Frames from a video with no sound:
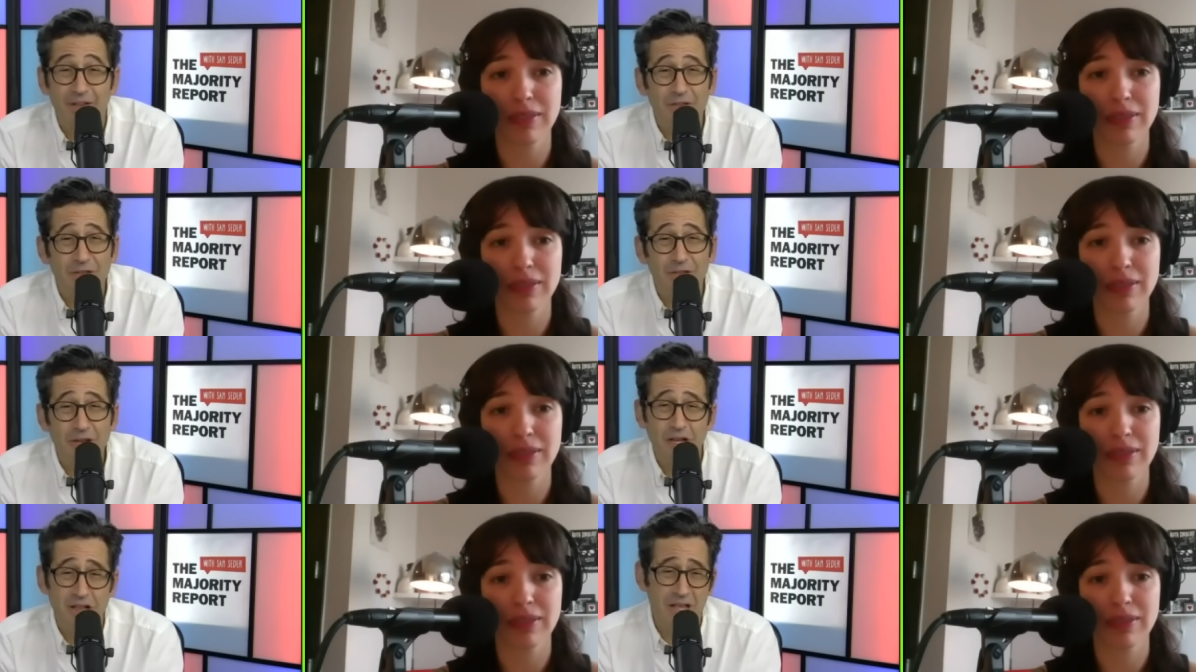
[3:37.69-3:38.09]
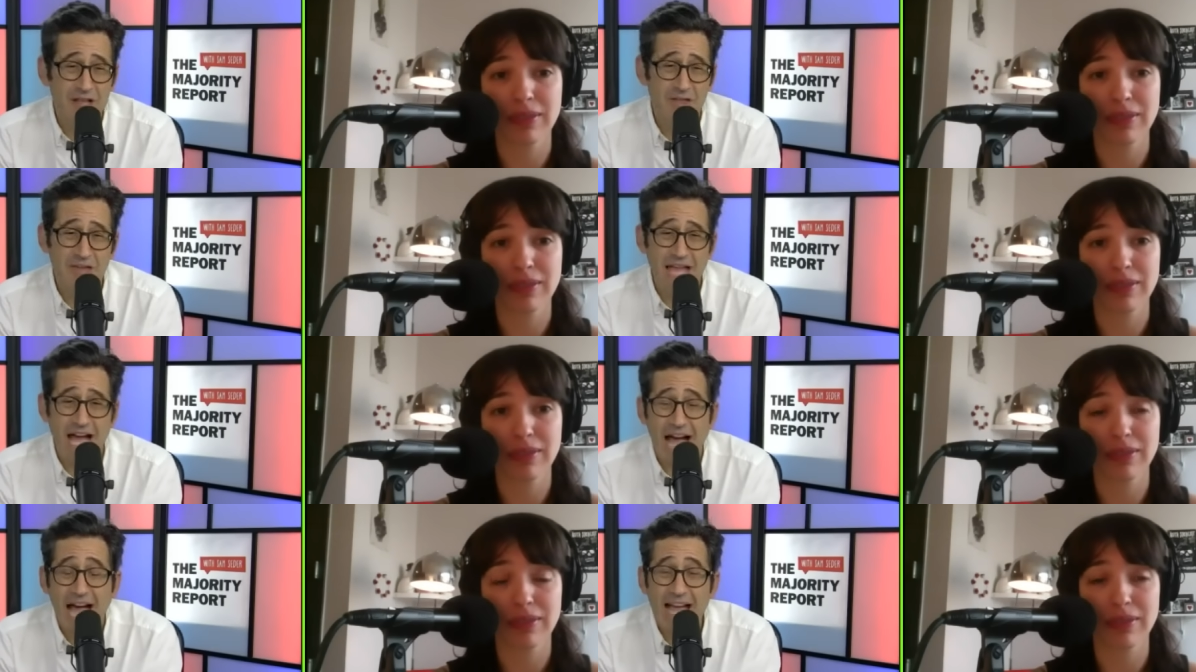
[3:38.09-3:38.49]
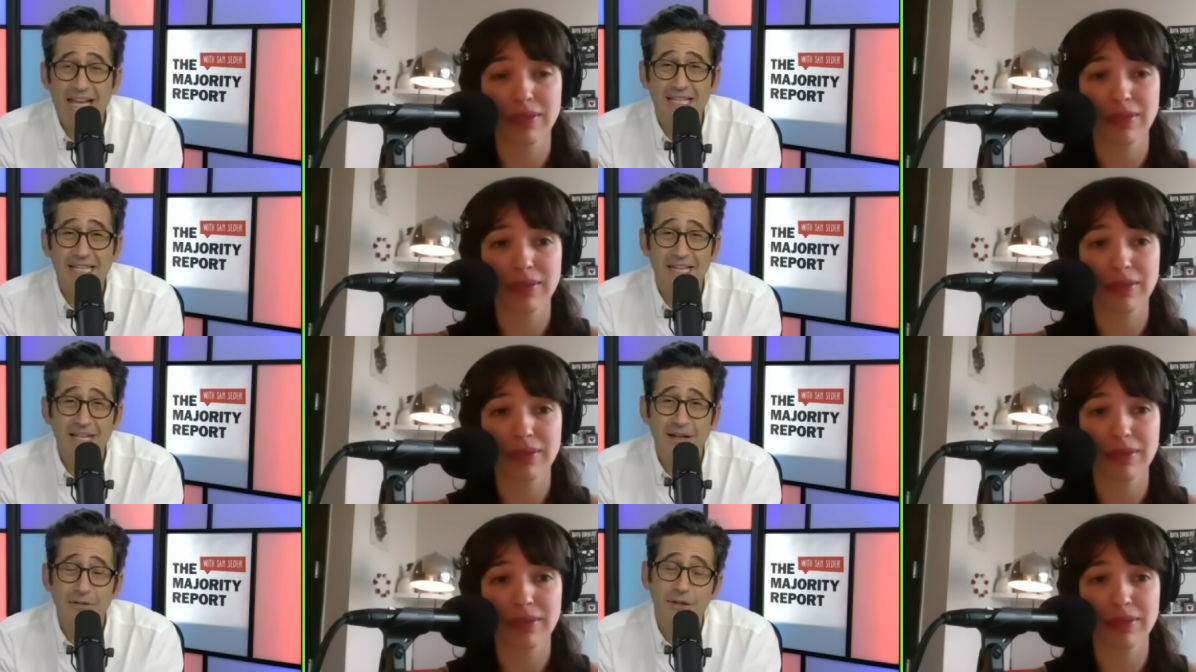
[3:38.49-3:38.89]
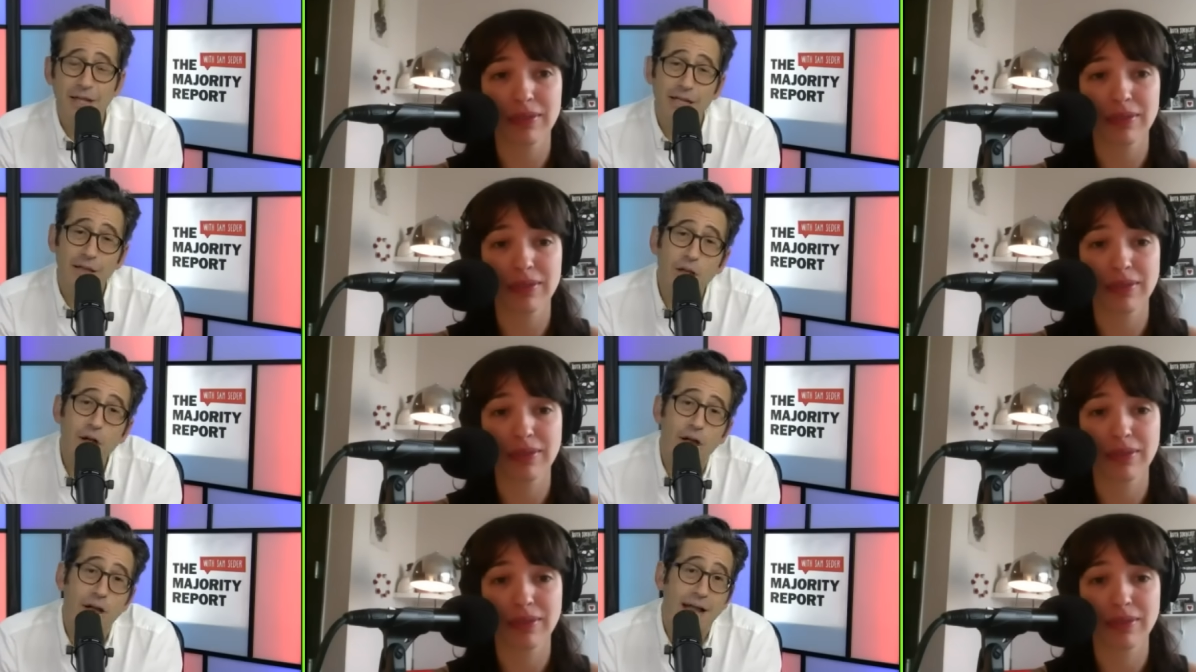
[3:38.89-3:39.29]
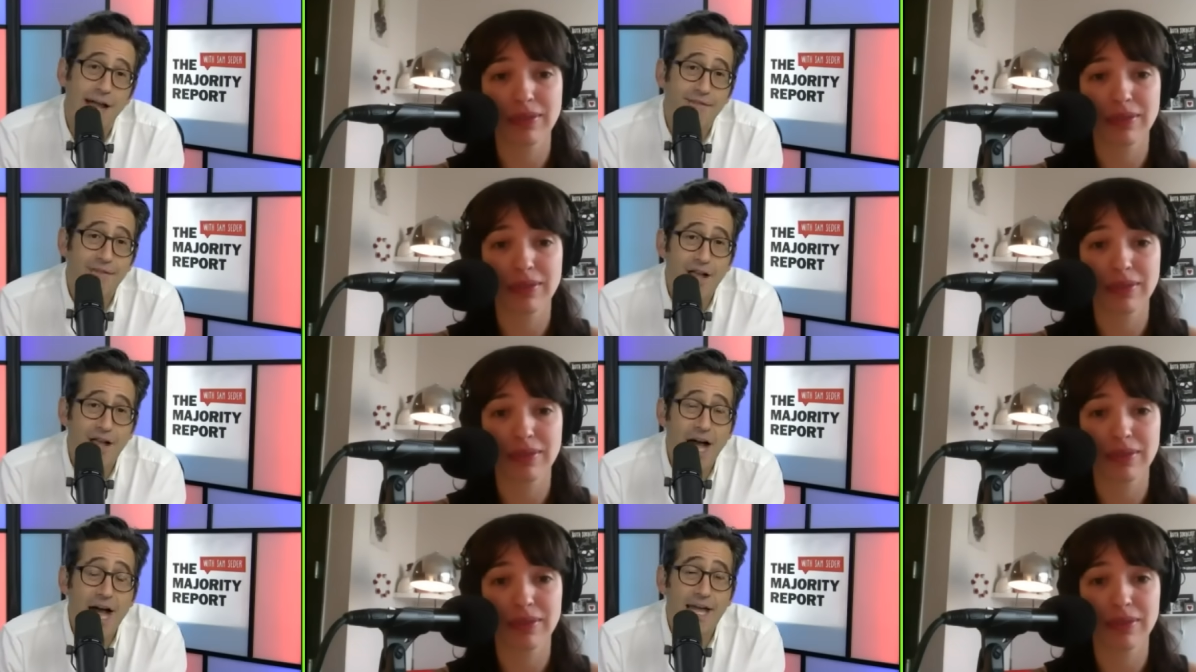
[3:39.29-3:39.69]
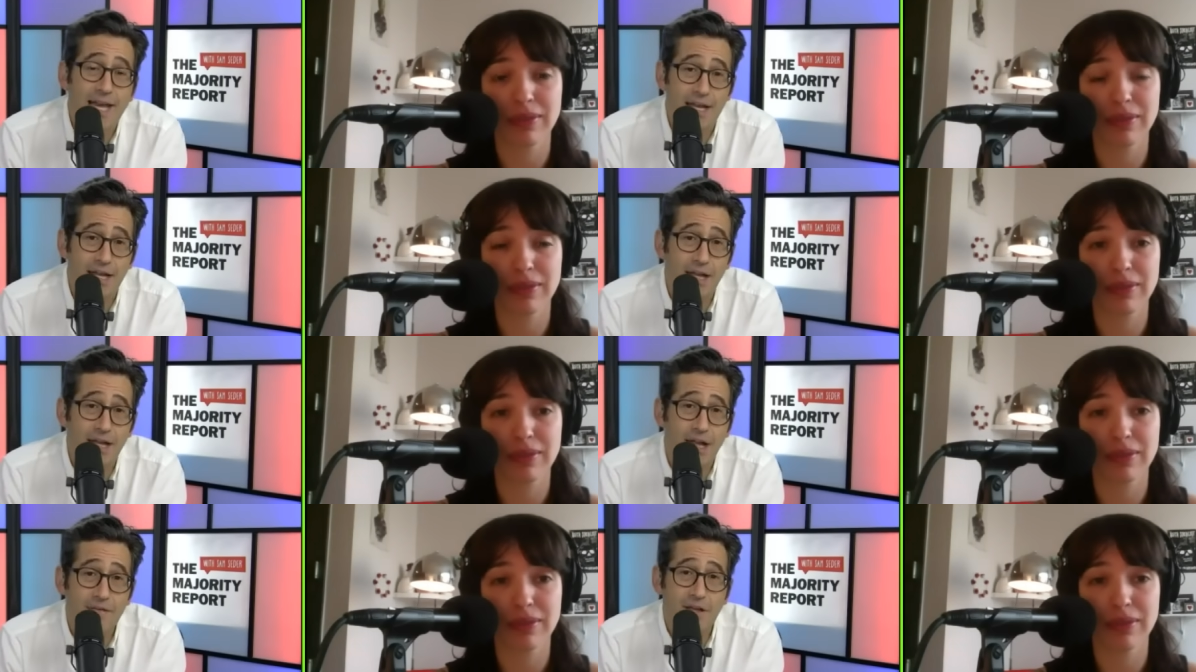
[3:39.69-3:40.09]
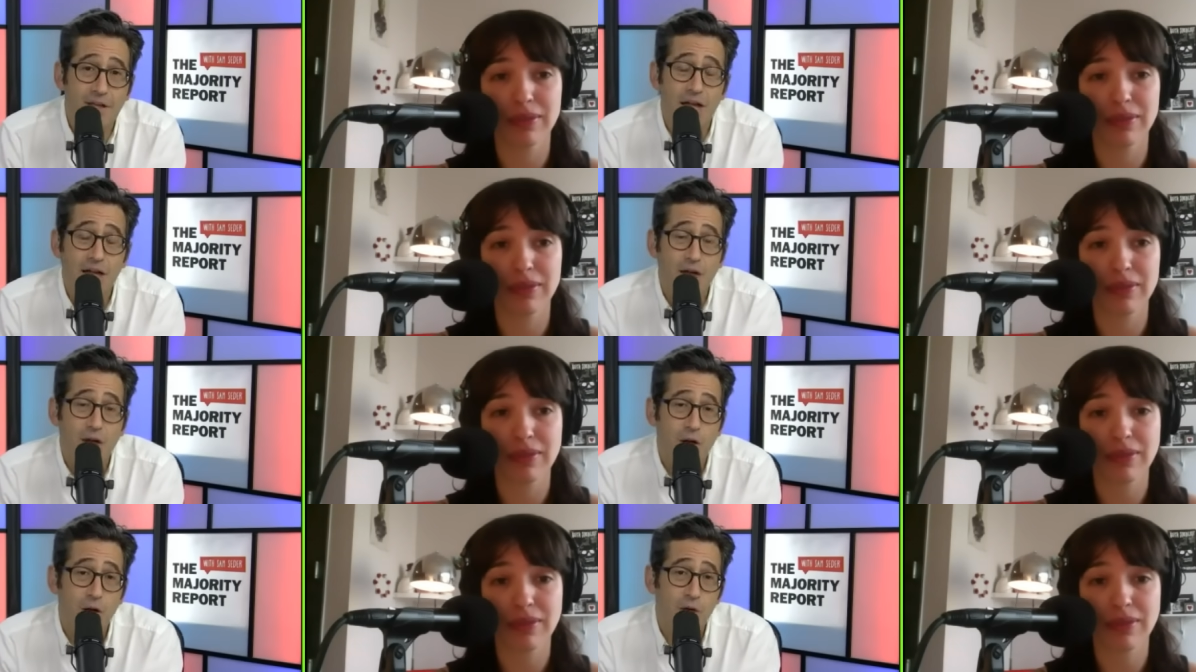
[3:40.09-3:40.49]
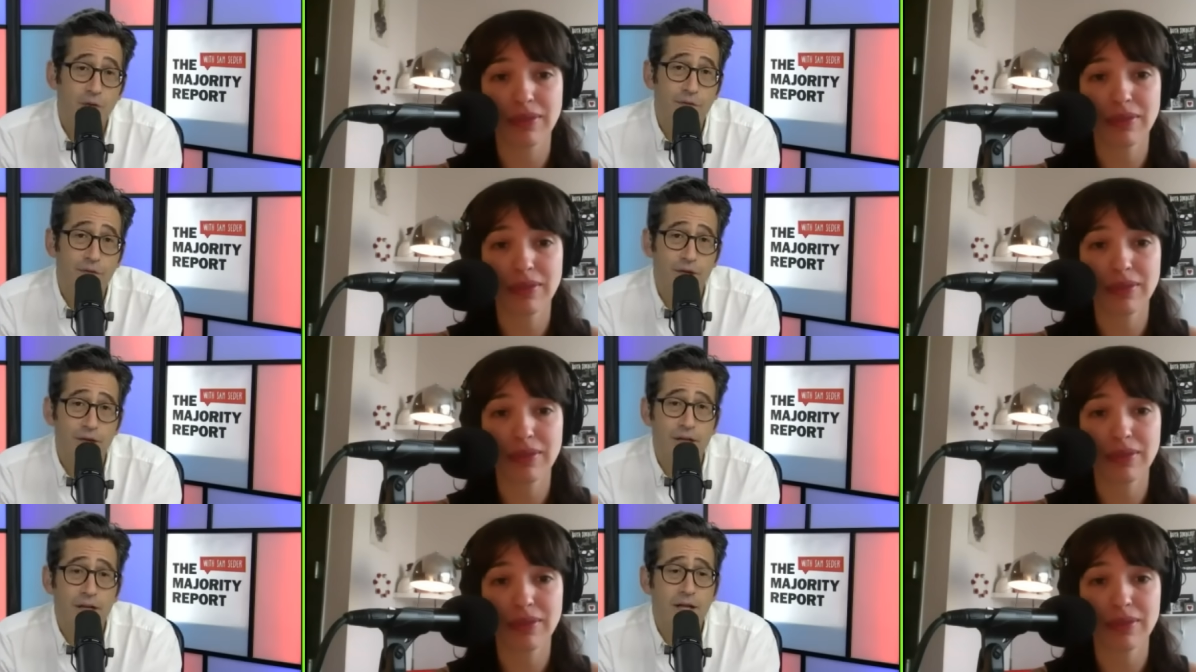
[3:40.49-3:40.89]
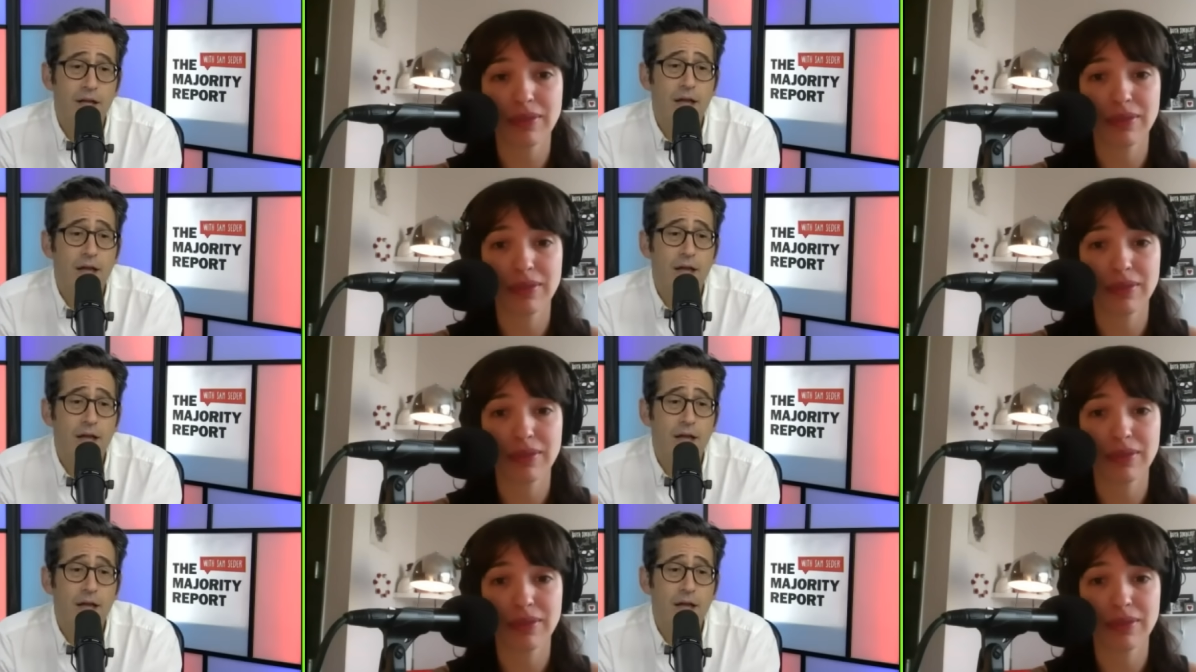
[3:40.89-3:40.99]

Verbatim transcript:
Speaker 1: They, like the idea of like, look, I've got it. I've got COVID.